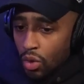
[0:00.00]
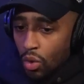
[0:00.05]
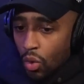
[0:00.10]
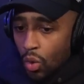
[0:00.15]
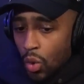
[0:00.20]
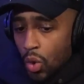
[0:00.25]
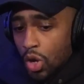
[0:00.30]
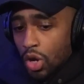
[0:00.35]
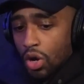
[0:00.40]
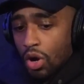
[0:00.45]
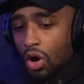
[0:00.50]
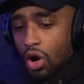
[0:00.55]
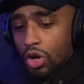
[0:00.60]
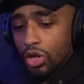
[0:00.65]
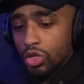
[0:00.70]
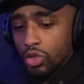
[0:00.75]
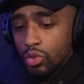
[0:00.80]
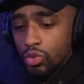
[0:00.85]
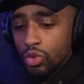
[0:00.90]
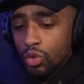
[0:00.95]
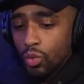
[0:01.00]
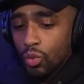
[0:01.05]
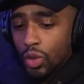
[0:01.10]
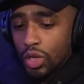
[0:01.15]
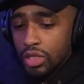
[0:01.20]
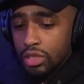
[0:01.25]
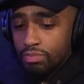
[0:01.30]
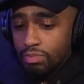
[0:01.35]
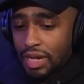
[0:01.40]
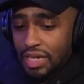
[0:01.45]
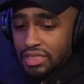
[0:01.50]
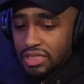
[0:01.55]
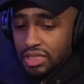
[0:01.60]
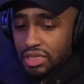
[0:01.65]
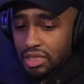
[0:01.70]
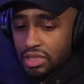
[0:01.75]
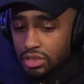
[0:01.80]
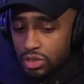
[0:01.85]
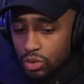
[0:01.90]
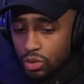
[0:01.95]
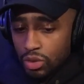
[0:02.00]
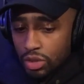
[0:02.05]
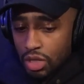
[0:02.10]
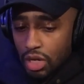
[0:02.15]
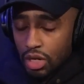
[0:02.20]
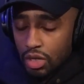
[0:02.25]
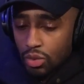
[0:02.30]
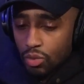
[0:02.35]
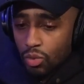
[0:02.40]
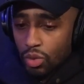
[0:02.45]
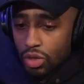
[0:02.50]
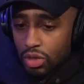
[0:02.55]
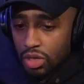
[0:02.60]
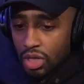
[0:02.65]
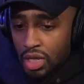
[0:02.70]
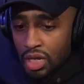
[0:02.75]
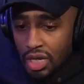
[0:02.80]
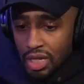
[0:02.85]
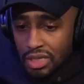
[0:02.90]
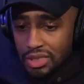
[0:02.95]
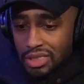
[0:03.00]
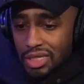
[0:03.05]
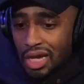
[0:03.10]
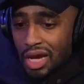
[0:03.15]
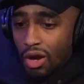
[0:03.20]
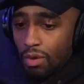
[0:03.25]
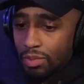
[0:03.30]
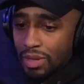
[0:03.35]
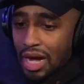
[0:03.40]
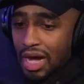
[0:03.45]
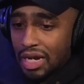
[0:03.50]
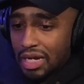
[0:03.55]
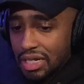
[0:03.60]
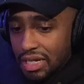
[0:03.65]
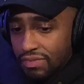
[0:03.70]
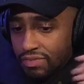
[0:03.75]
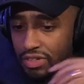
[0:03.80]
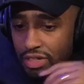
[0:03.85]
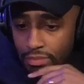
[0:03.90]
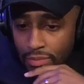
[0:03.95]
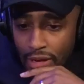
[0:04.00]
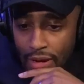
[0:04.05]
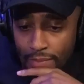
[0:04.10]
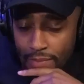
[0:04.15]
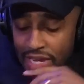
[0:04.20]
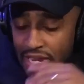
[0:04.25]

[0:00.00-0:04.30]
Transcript: Or are you the one basically doing all the work to help kind of lift them up?